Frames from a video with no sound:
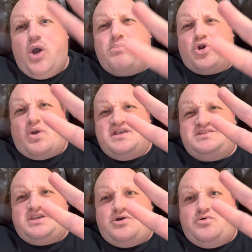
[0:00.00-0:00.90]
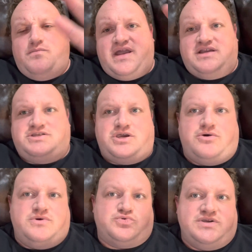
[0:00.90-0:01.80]
Progreso,
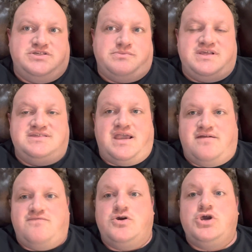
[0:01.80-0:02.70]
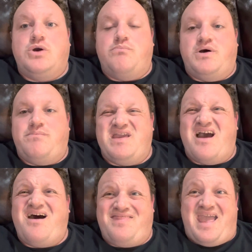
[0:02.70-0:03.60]
Mexico, is reasonably safe. But
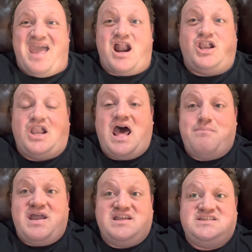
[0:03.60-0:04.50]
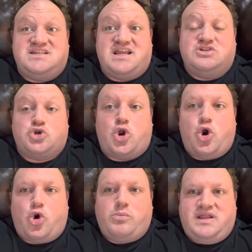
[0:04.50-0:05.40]
beyond that, a lot of Mexican towns are
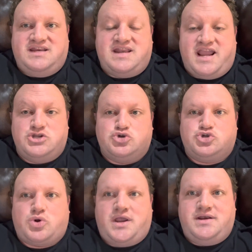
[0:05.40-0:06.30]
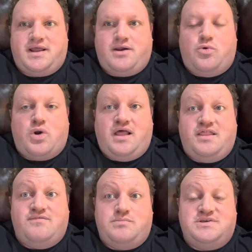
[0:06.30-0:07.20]
horribly dangerous right now. Where I
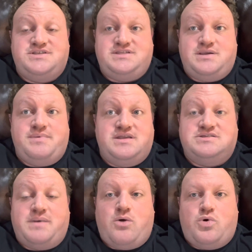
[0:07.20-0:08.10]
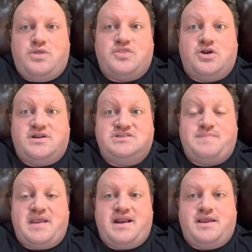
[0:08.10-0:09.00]
live in Mississippi, it's about 1/3
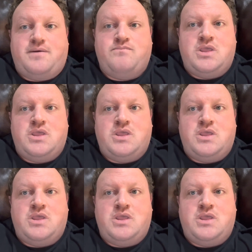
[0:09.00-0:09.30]
Hispanic.